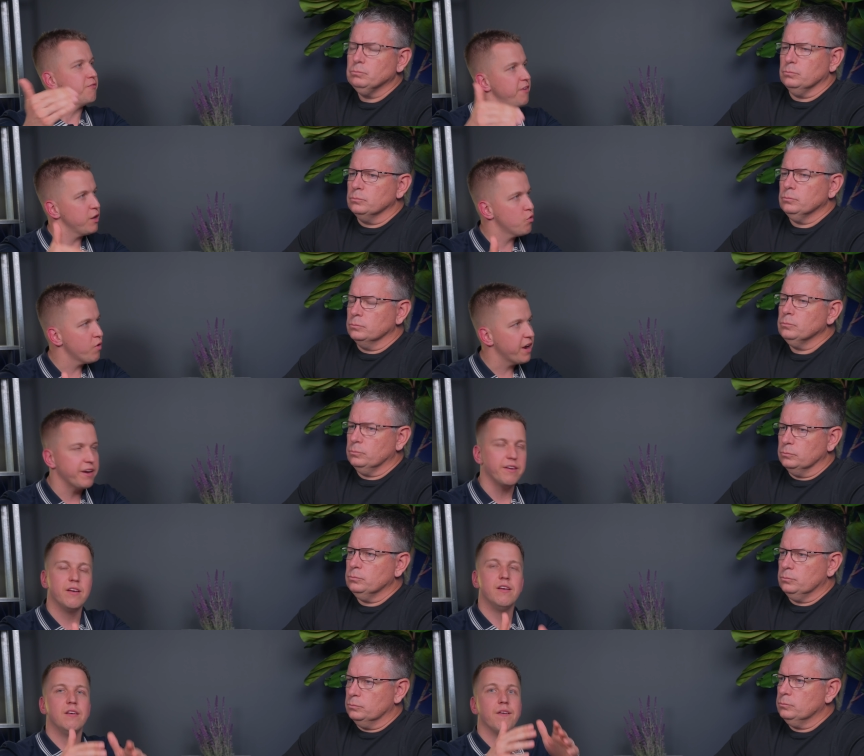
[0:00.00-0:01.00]
Speaker 1: Fed
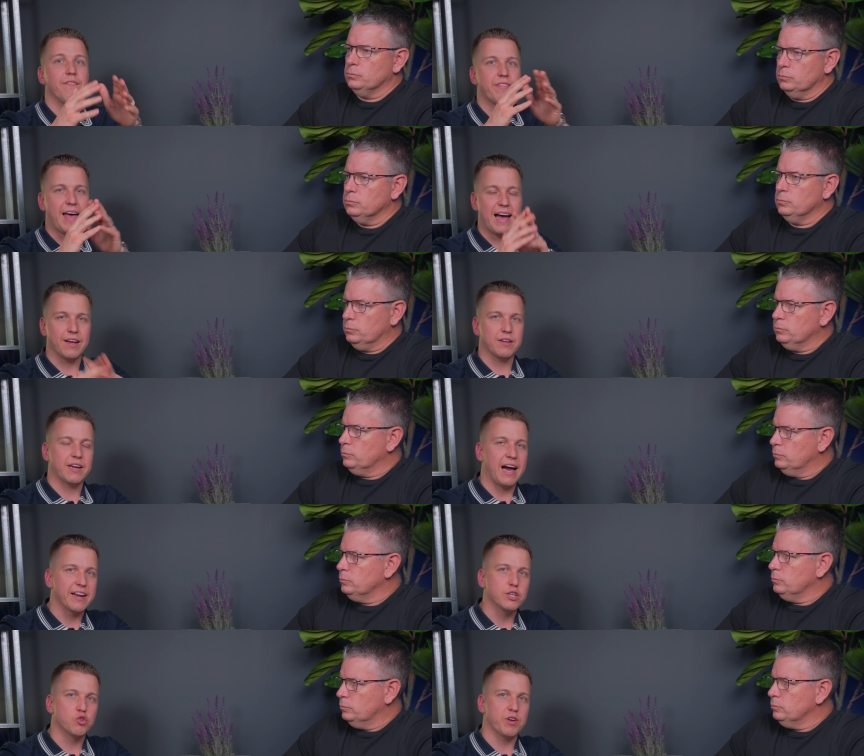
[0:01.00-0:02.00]
rate, that
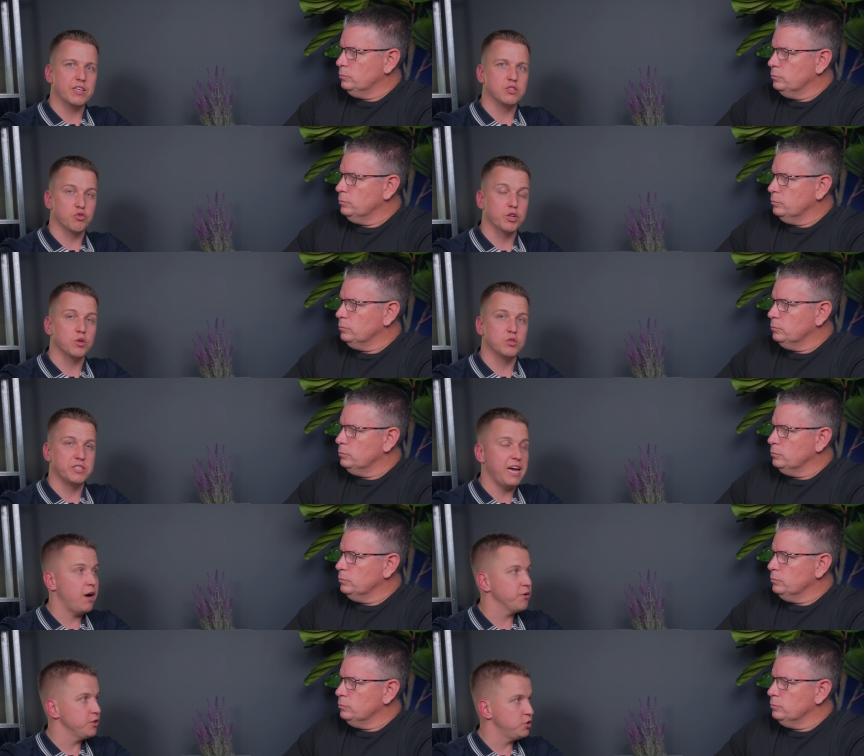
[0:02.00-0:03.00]
kind of trickles
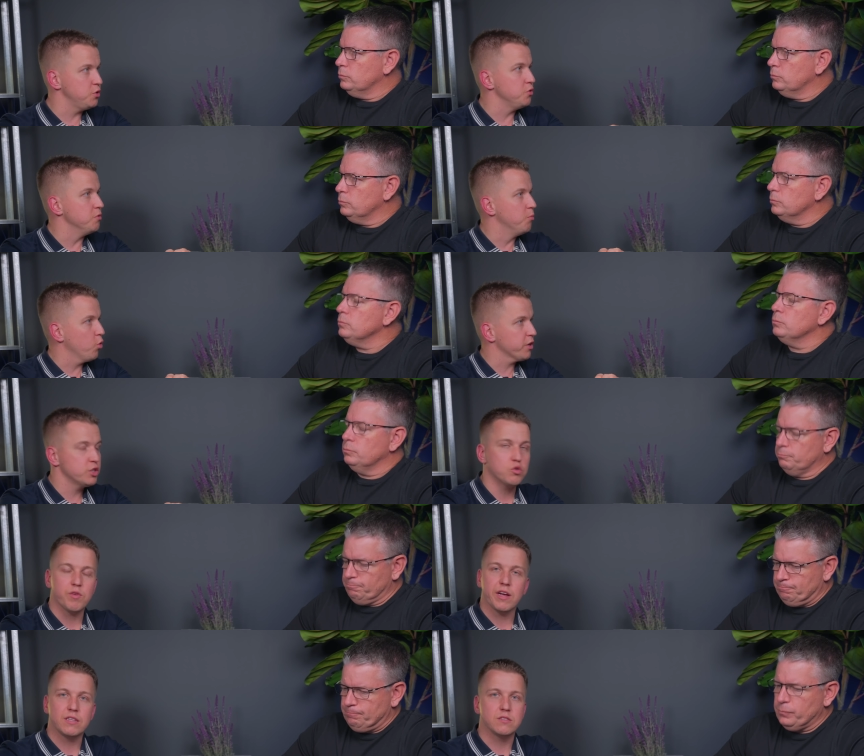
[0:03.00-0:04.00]
down into
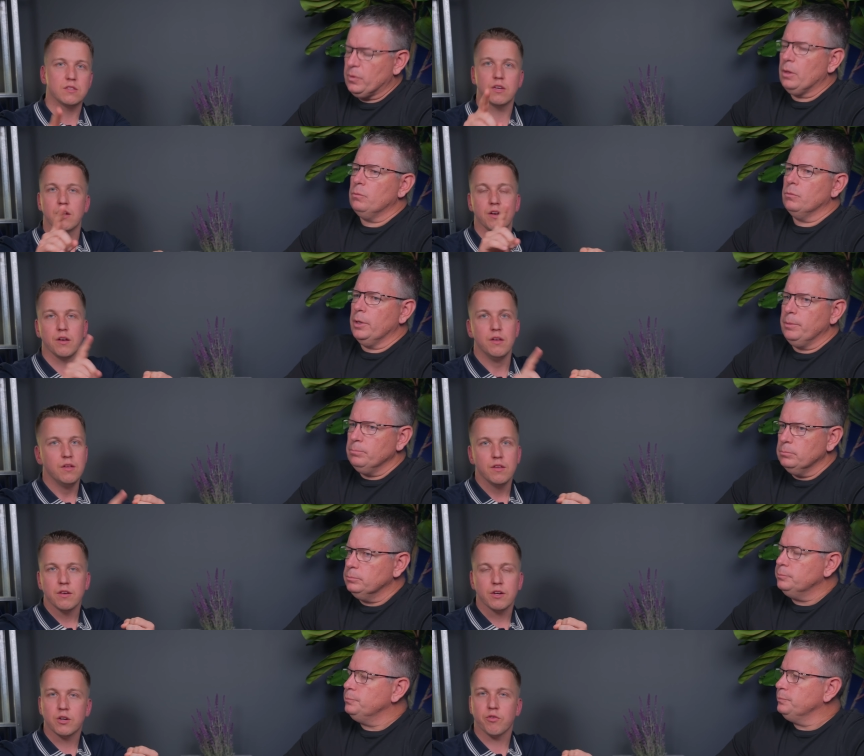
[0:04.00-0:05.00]
mortgage rates, the
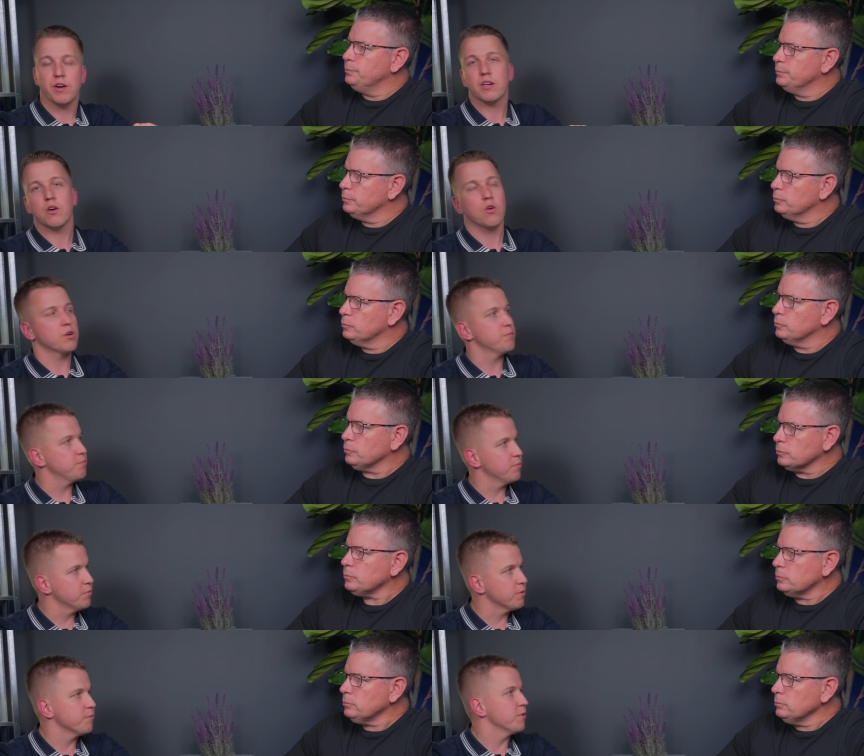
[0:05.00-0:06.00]
credit card
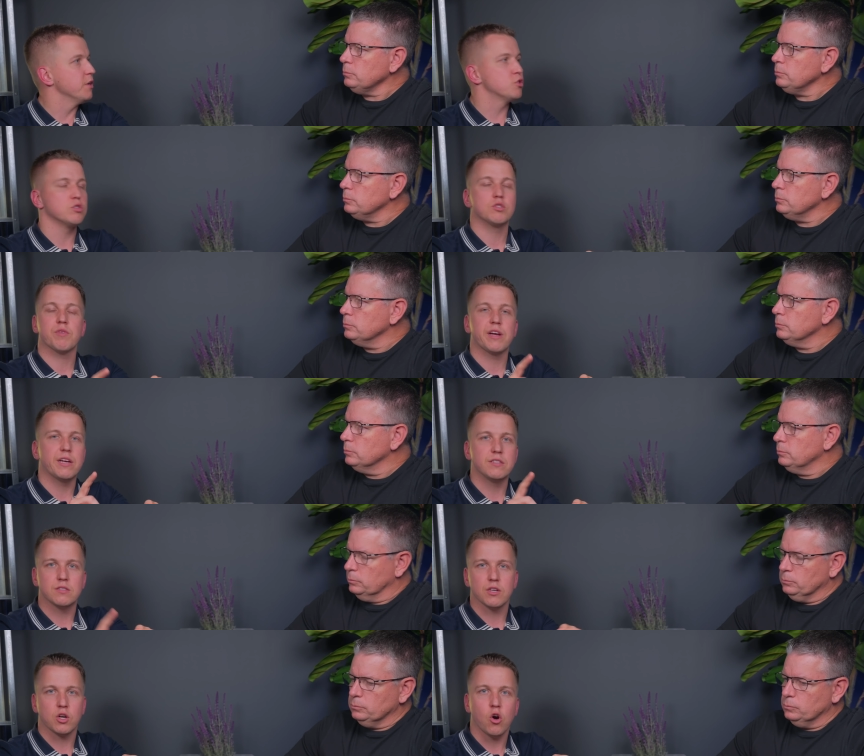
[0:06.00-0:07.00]
interest
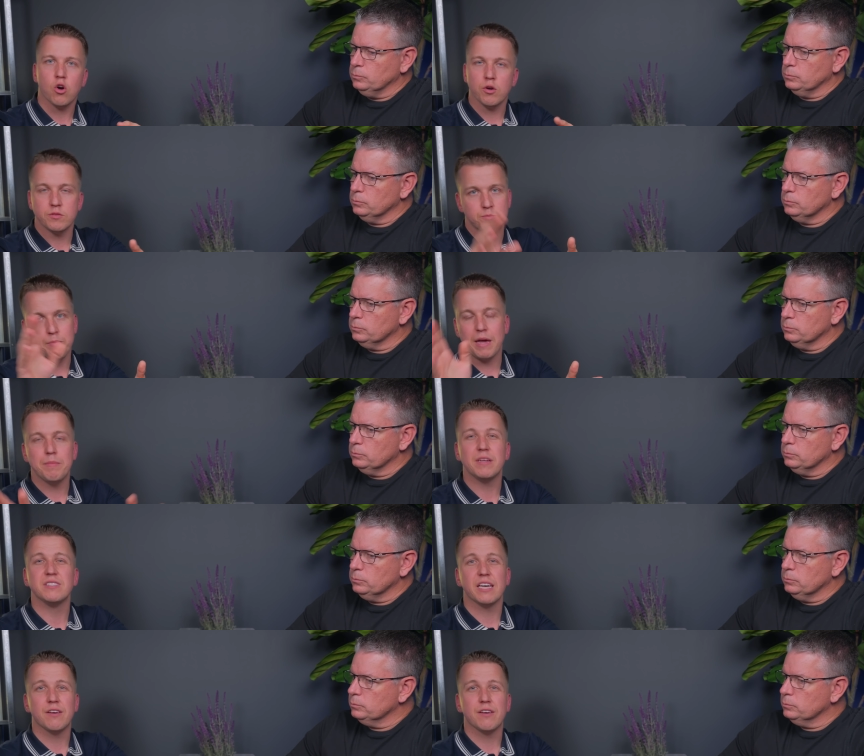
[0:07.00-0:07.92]
rates, the car payments,